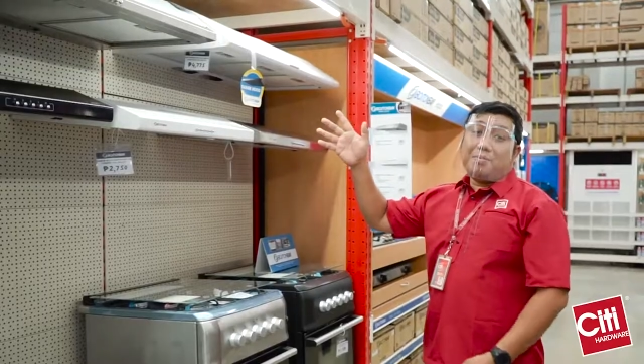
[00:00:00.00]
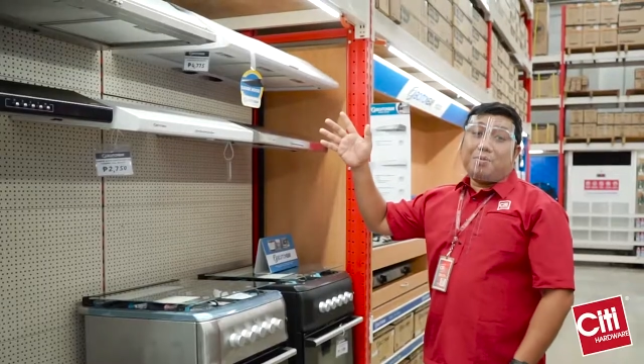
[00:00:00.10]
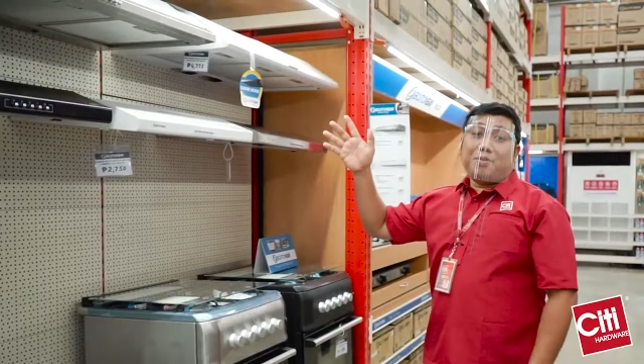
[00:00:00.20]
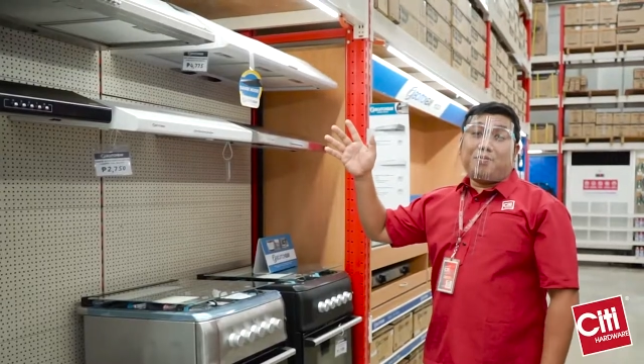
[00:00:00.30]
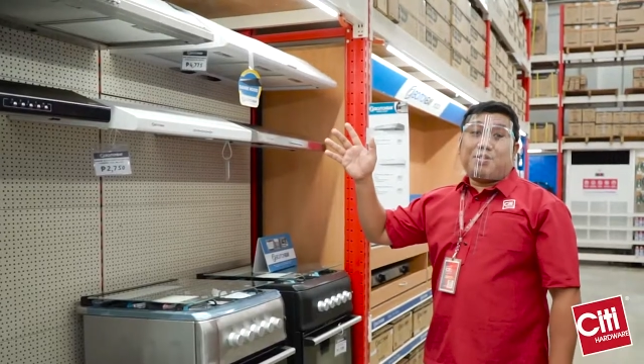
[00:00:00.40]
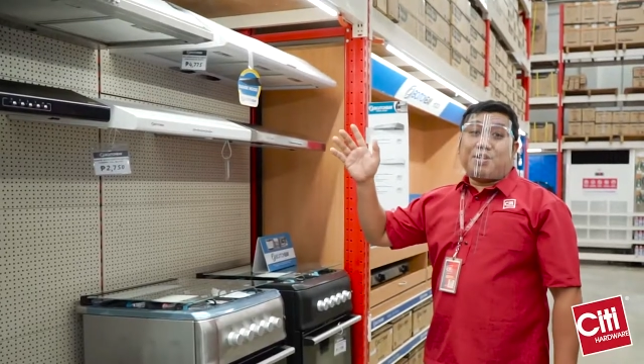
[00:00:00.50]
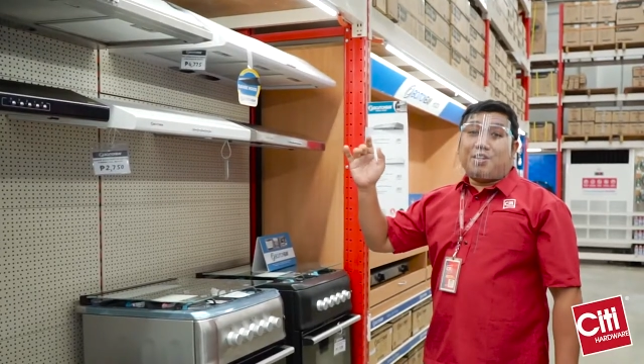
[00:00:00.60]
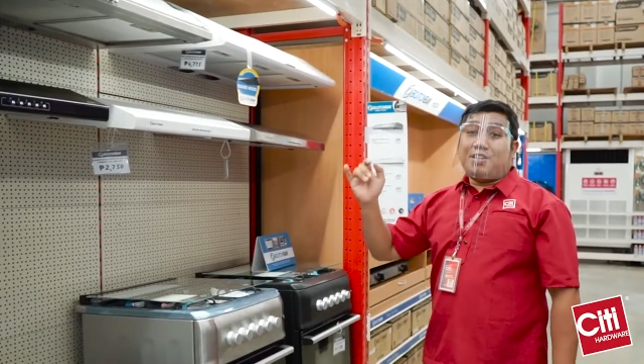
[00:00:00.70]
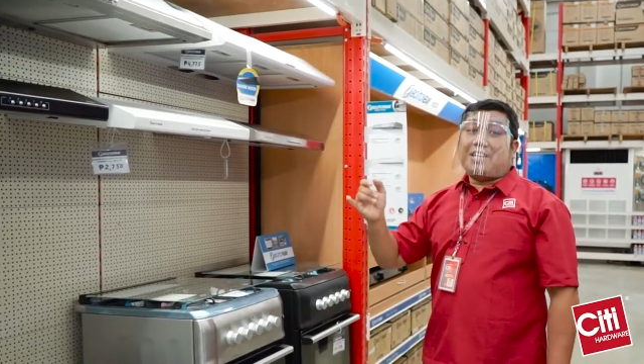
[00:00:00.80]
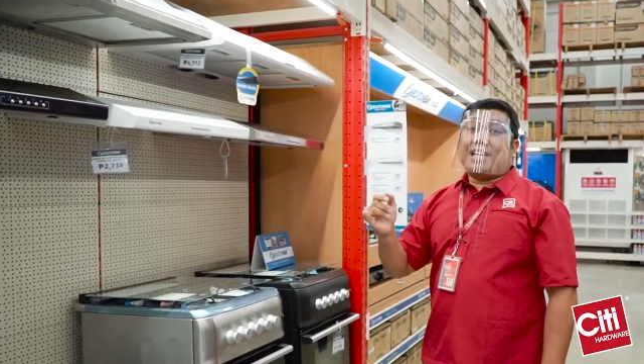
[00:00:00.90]
removes
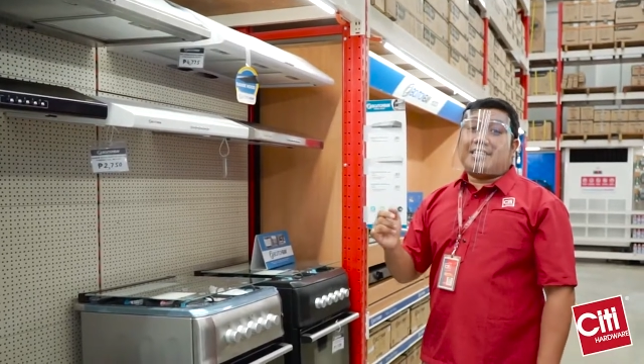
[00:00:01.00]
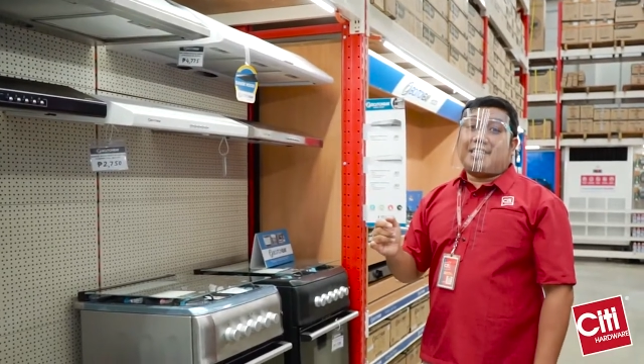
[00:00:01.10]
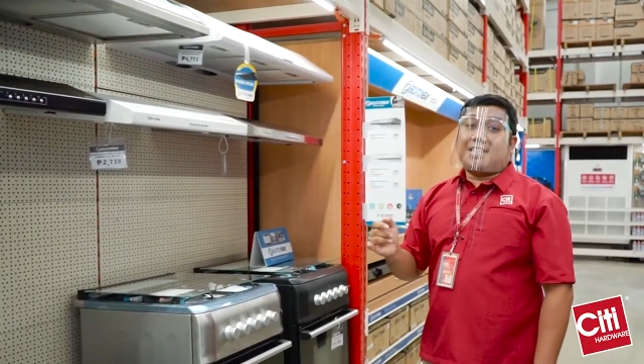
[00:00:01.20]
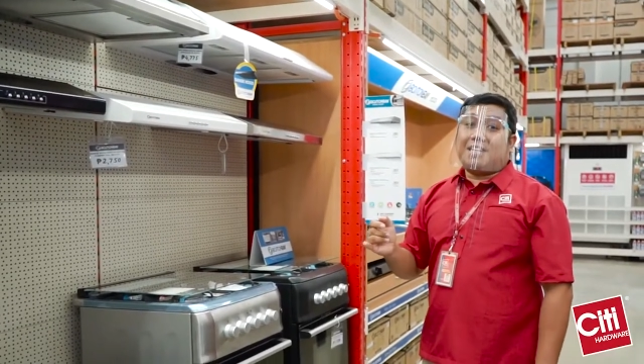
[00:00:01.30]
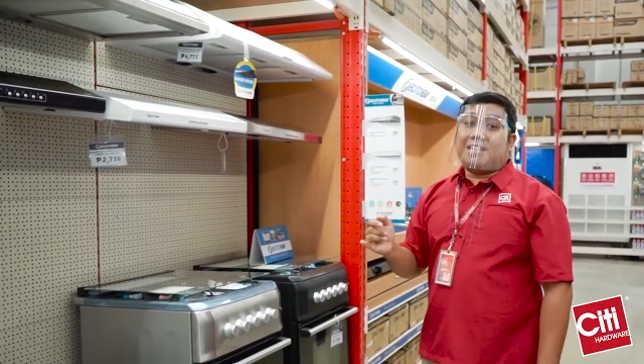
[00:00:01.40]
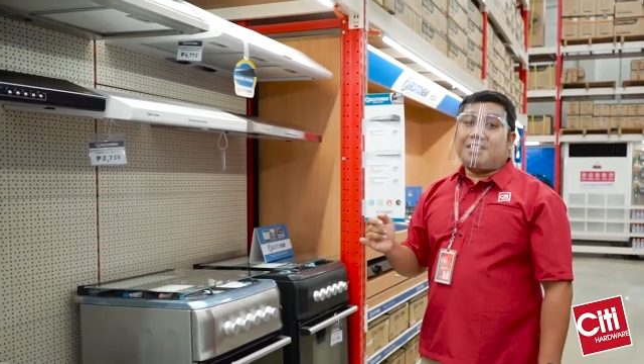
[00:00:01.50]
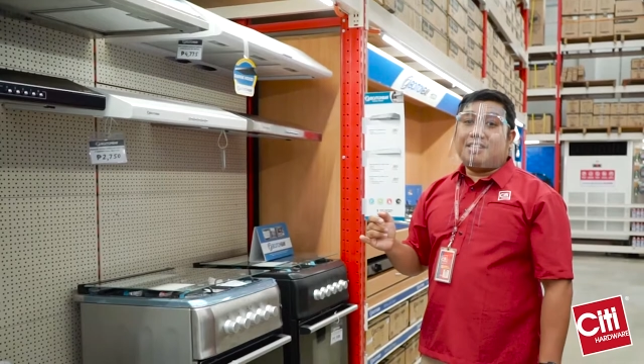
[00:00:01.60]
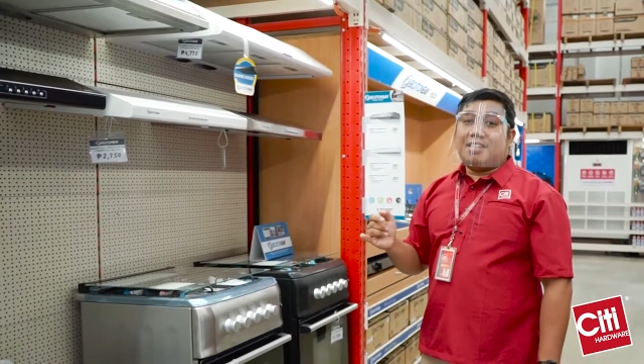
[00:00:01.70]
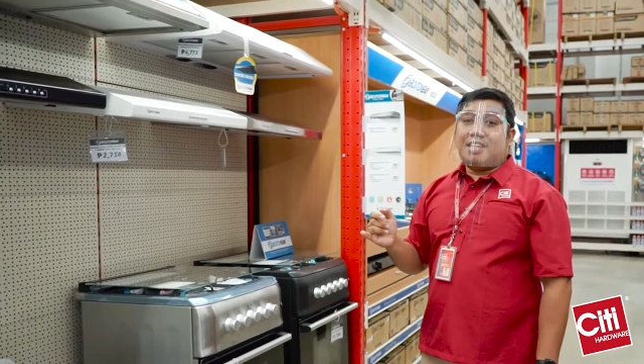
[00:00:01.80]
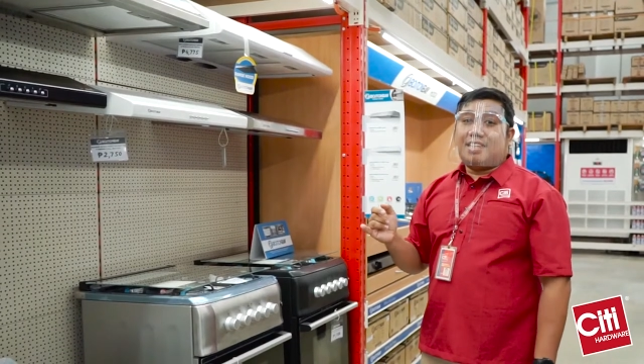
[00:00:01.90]
other gases, and
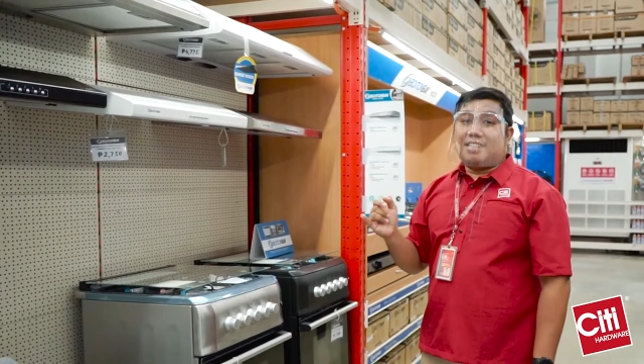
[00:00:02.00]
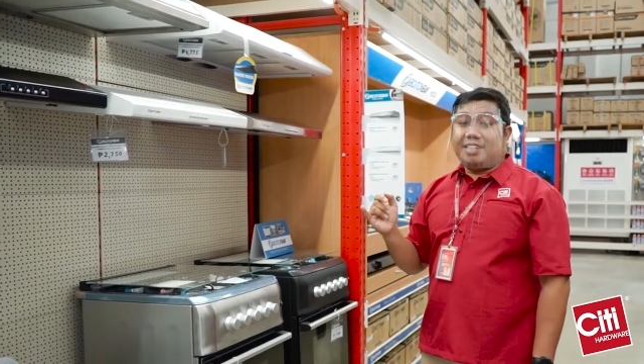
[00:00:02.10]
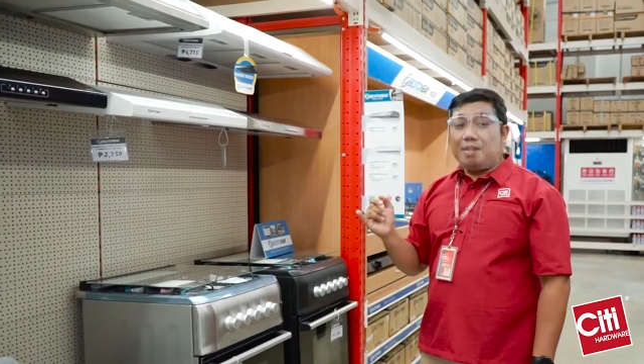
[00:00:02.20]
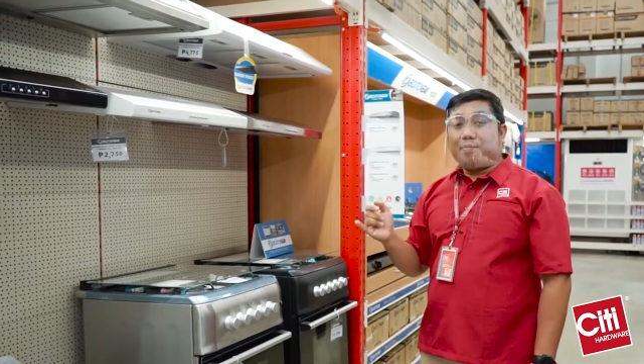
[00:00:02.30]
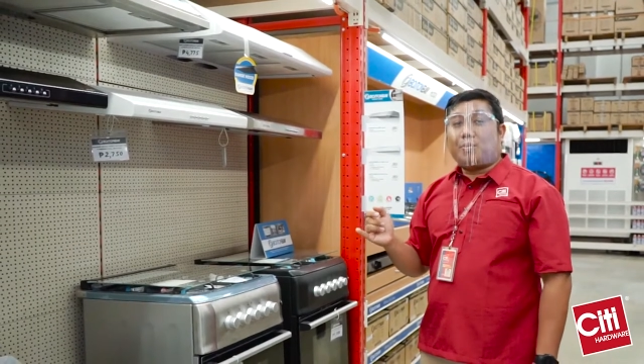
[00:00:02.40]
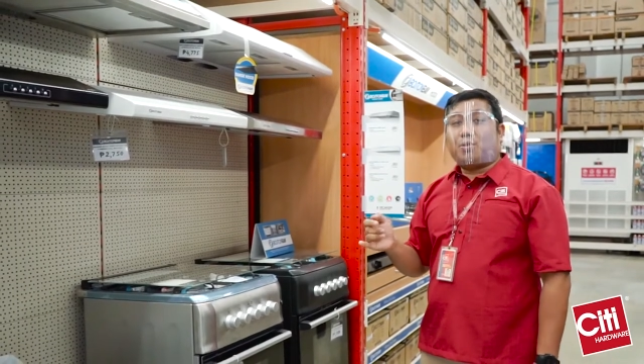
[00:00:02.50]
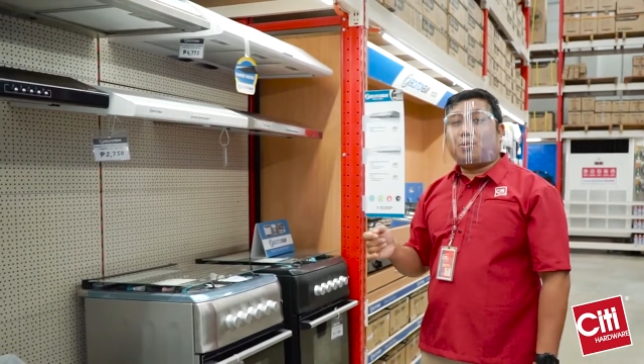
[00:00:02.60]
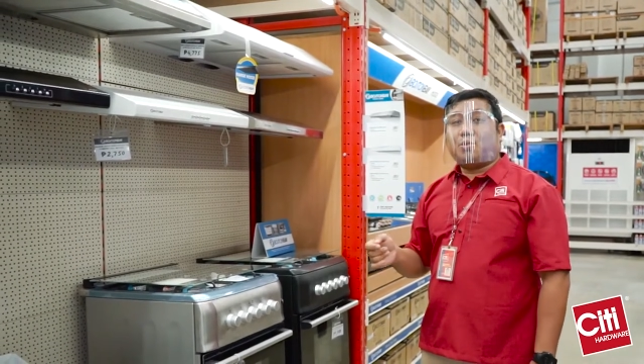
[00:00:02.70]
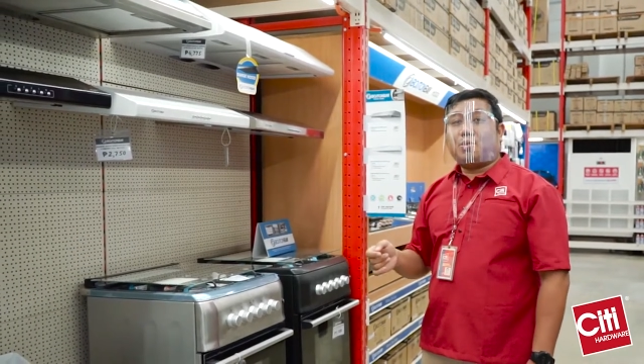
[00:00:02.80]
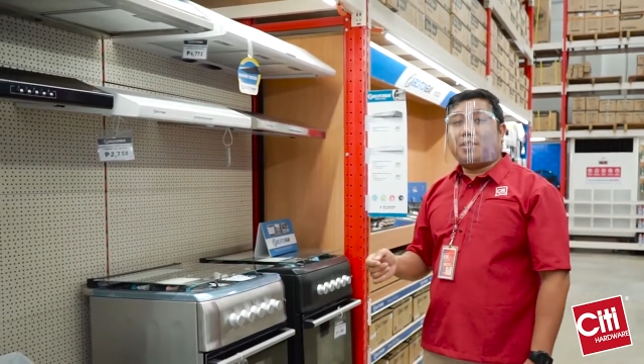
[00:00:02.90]
steam
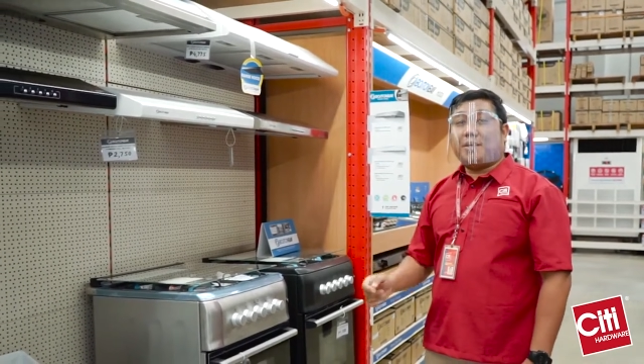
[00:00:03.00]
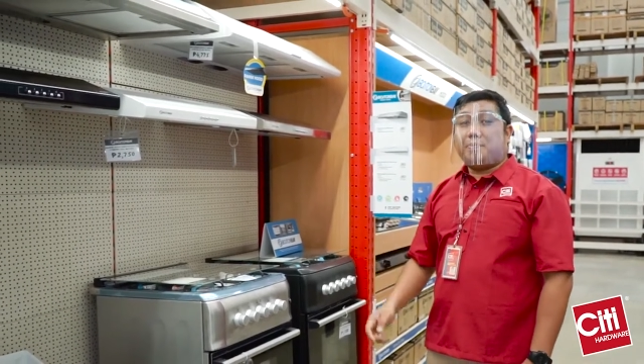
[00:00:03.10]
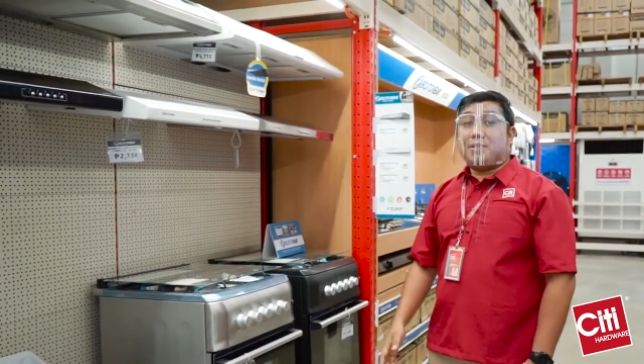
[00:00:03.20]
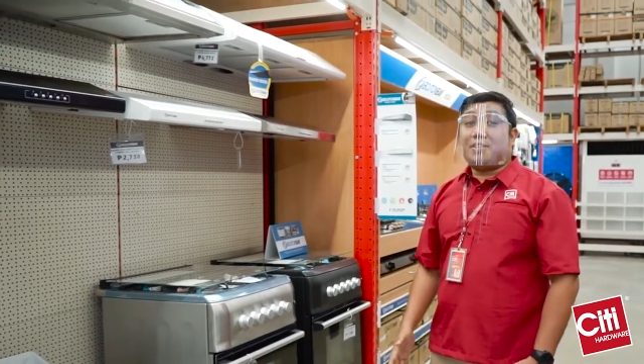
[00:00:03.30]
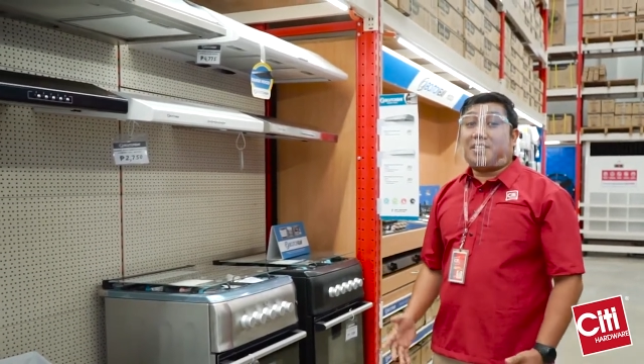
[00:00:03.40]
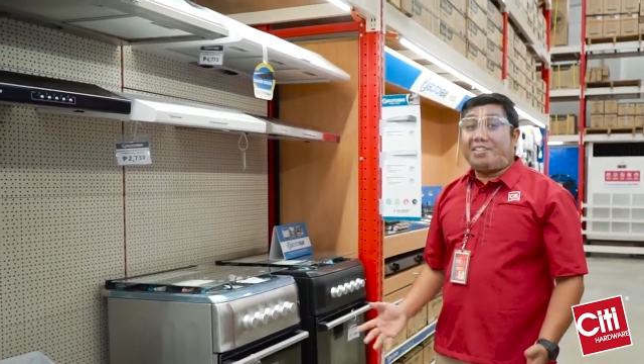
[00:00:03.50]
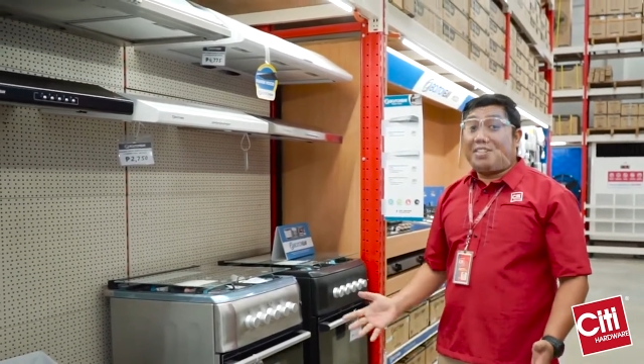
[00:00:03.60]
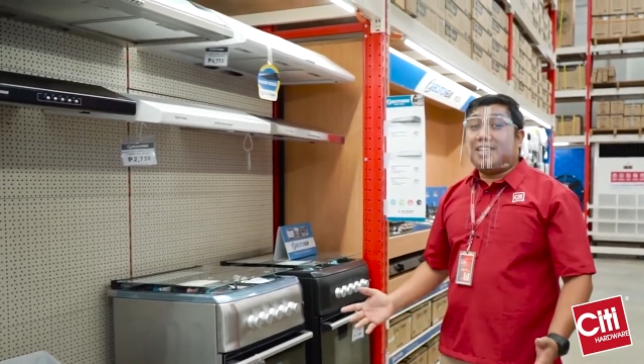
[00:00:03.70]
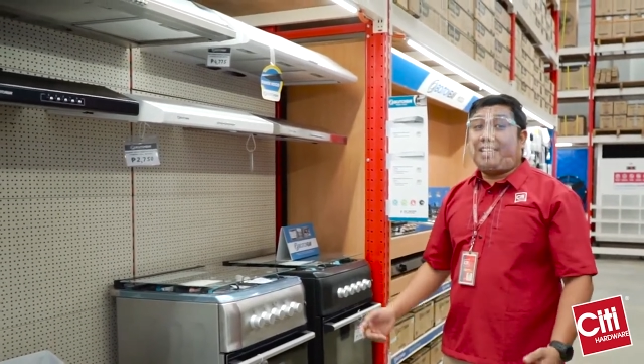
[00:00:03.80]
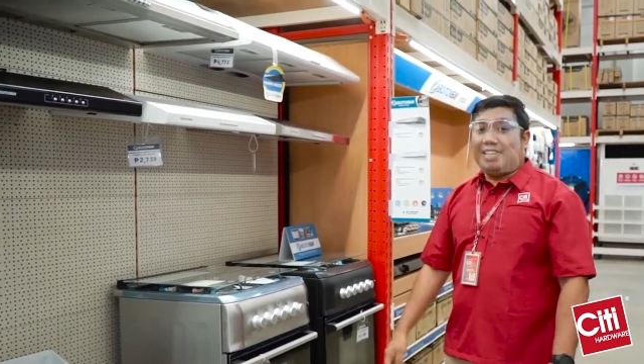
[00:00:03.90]
to keep your
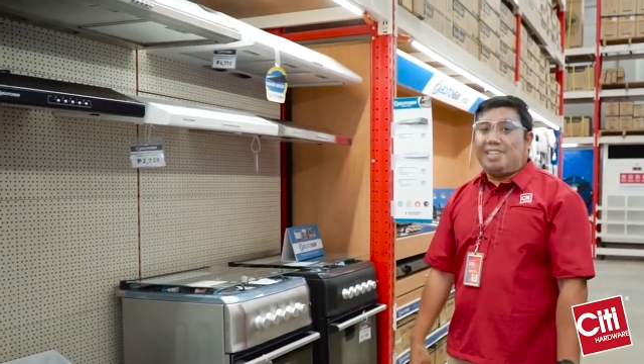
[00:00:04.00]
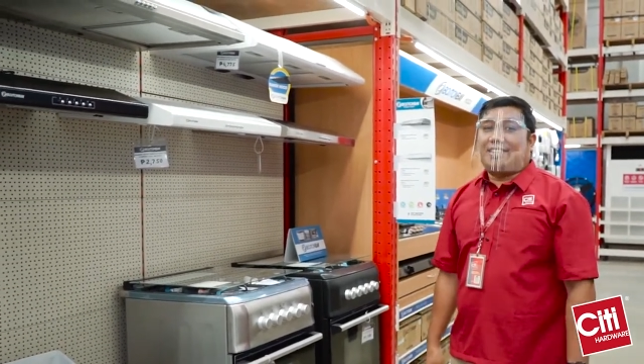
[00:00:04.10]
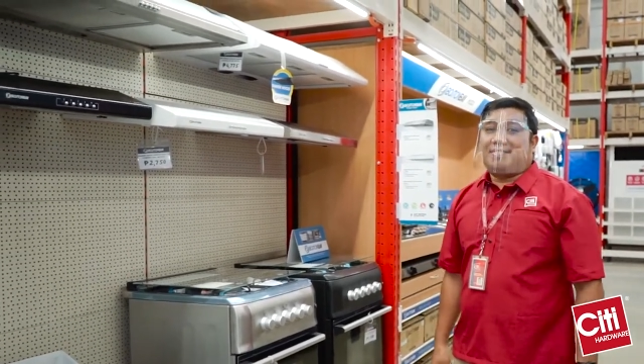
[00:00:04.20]
kitchen clean.